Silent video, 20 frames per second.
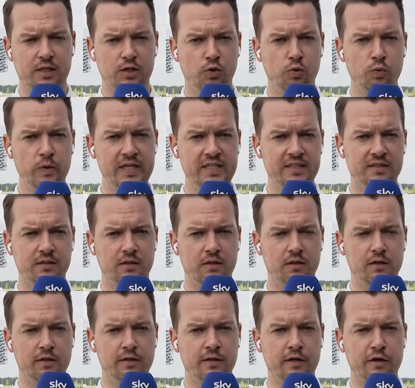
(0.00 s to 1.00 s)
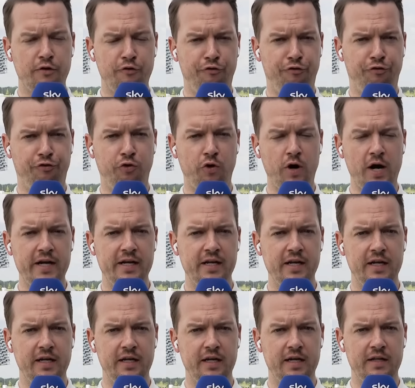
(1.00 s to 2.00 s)
Greece on
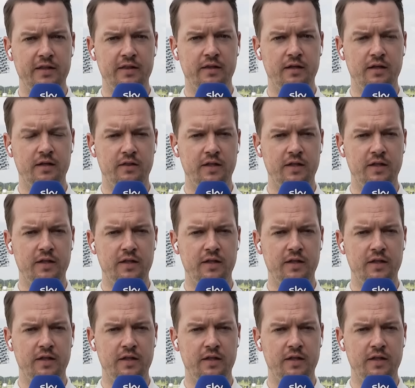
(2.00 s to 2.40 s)
Friday, and uh,